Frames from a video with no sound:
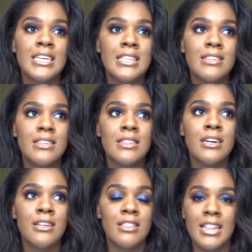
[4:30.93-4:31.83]
it's
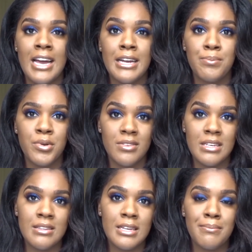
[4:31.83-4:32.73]
not like
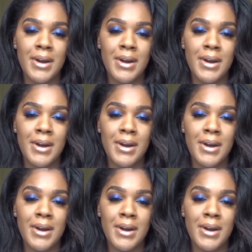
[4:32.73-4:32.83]
processing